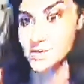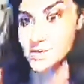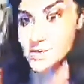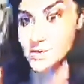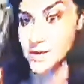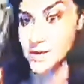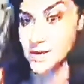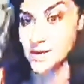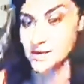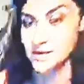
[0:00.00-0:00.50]

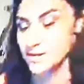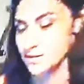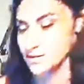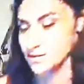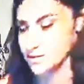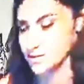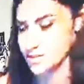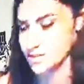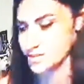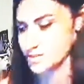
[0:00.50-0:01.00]
Rayla
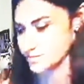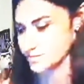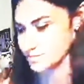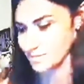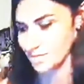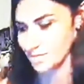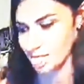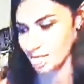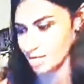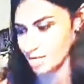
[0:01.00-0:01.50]
was just,
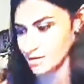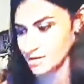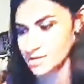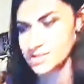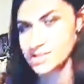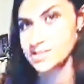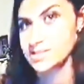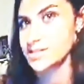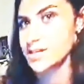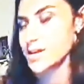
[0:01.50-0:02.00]
this
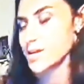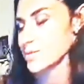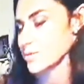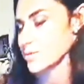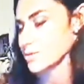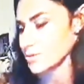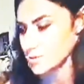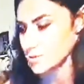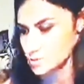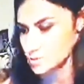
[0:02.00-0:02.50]
isn't Game of
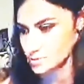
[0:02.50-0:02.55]
Thrones.